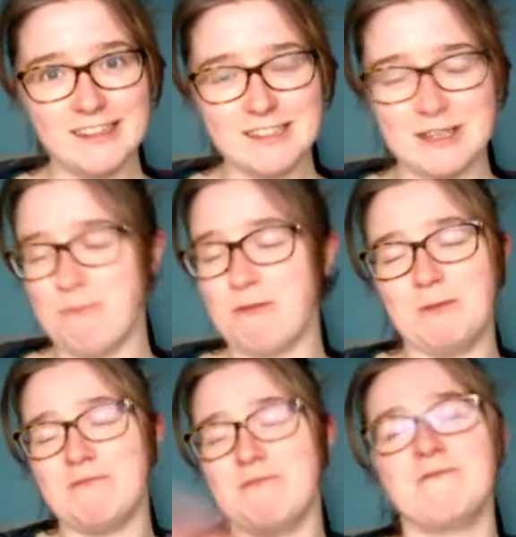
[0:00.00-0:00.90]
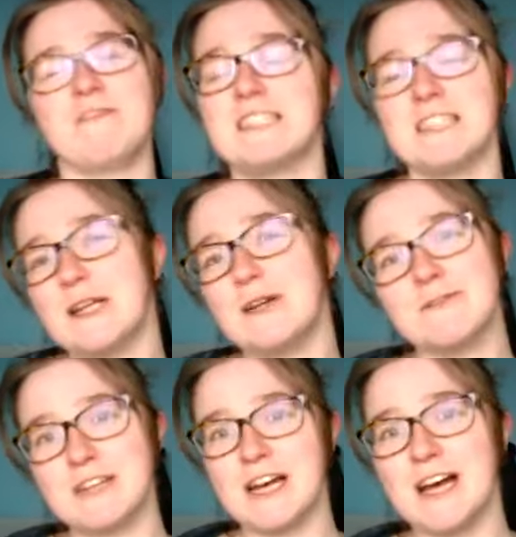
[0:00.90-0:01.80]
don't want to have invested
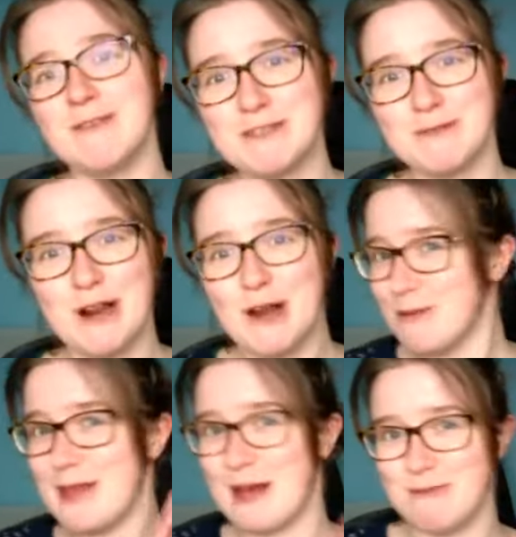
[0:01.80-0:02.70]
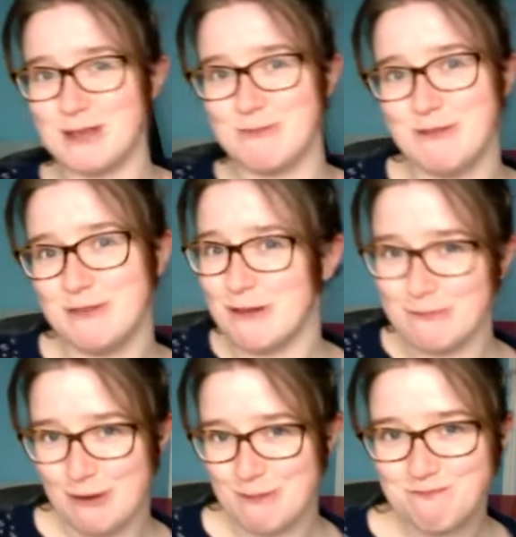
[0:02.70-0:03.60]
loads of time into an allotment that I'm just moving
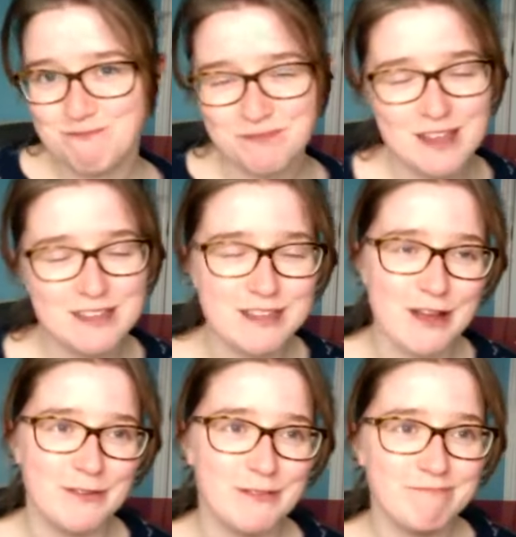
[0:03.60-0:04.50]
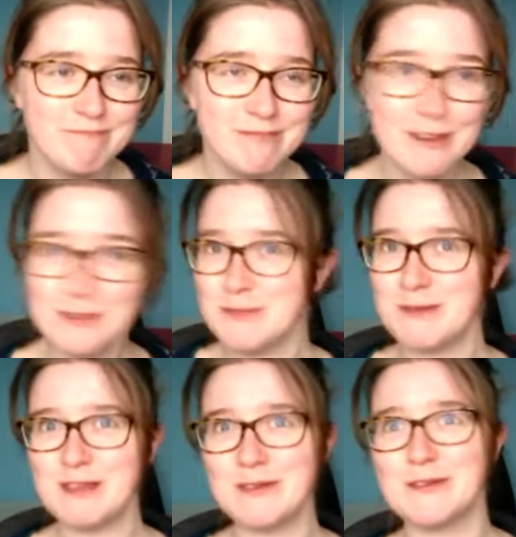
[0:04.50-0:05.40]
on from. So there's one
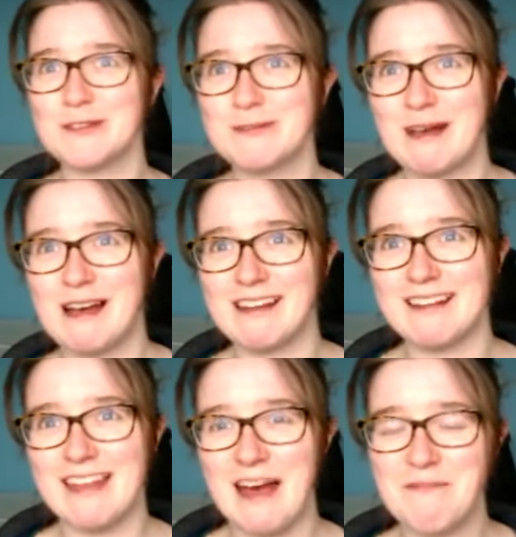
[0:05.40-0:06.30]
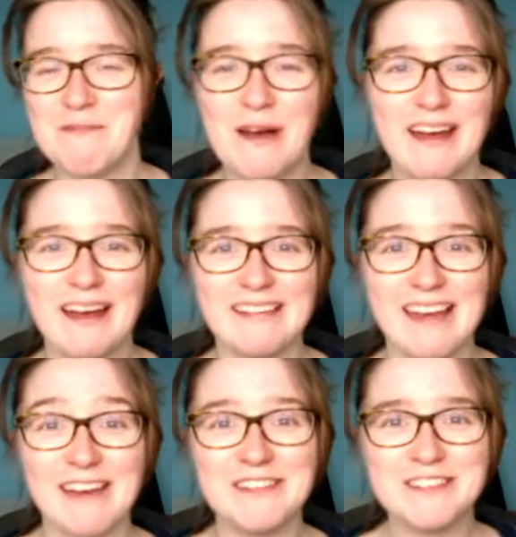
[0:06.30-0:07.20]
of my thoughts behind that. But
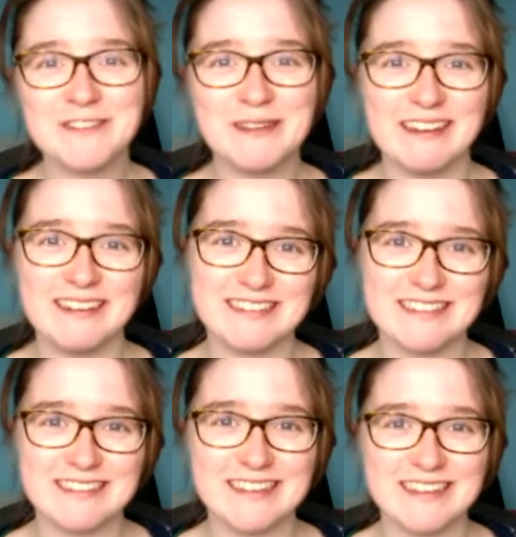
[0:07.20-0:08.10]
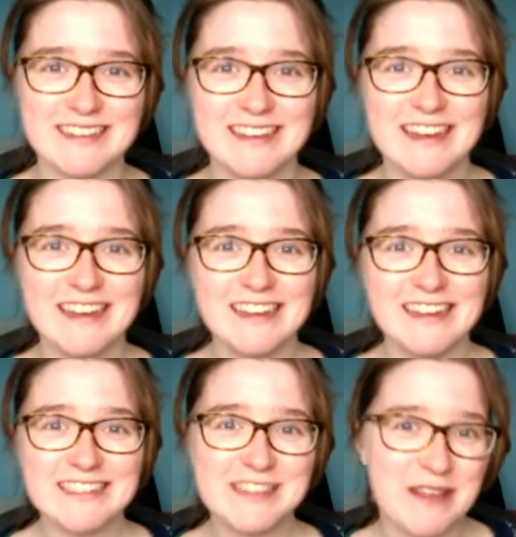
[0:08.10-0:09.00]
yeah, it was super nice to
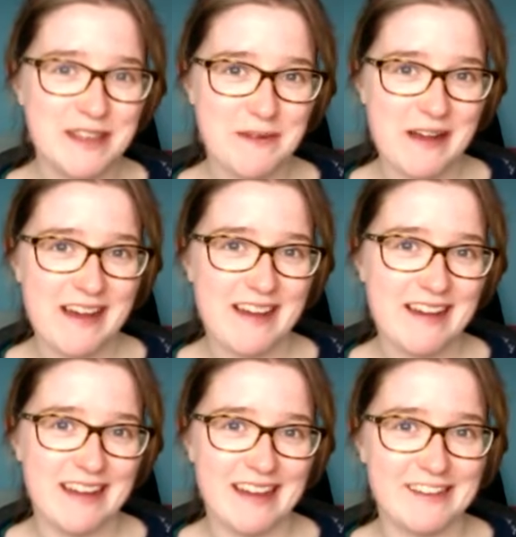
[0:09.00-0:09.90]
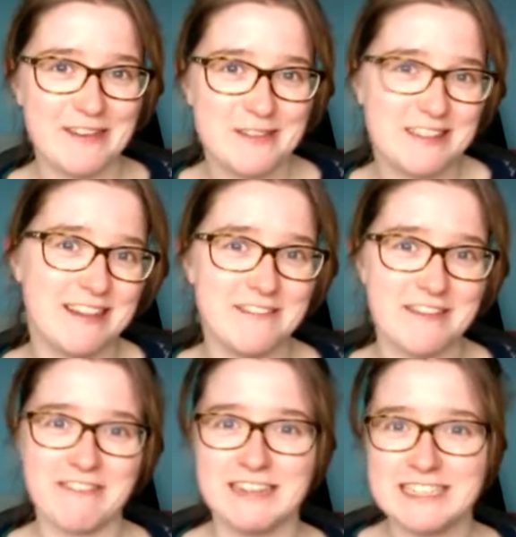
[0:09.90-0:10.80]
see where they were, and I always love
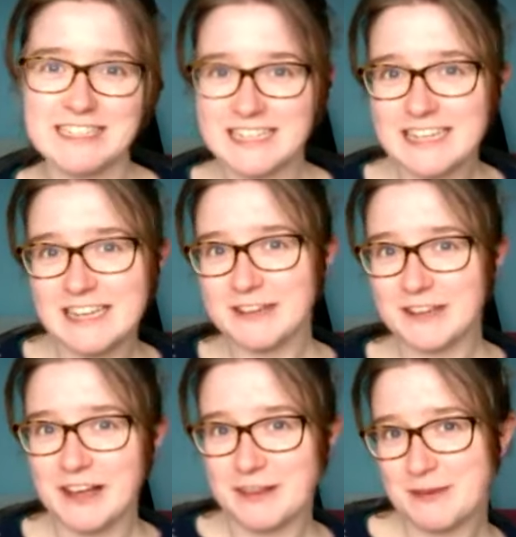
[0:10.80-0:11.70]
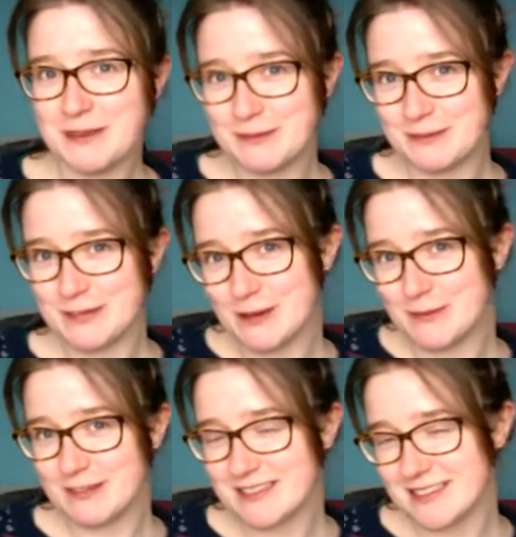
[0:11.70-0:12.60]
having a sneaky look at other people's
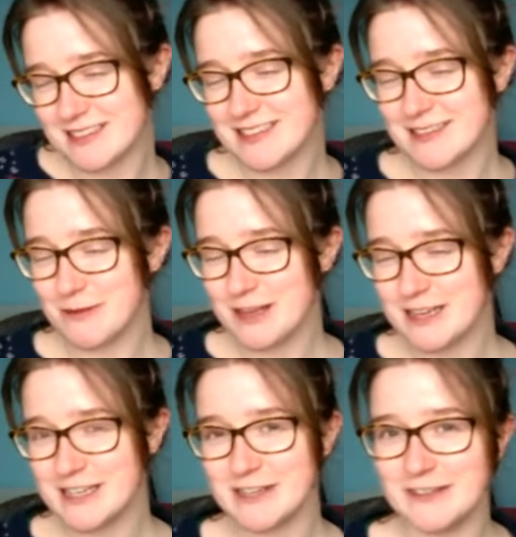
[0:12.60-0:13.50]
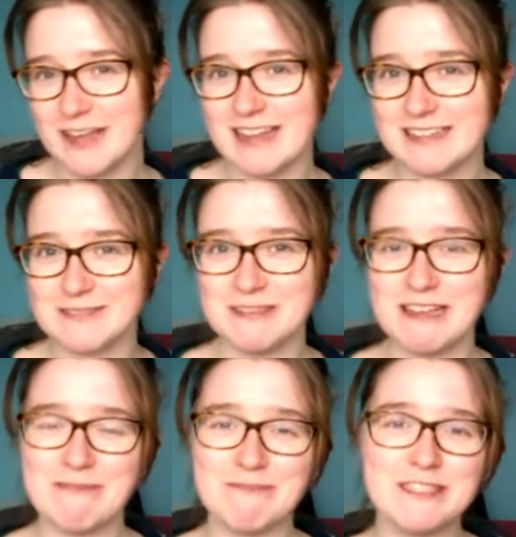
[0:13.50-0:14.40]
allotments and seeing what they do, getting some
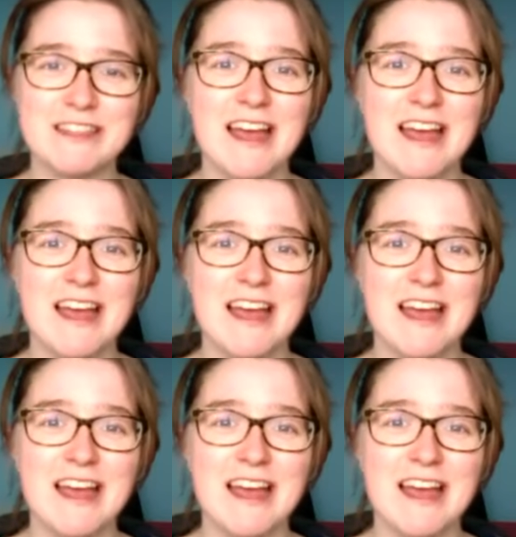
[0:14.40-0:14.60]
tips.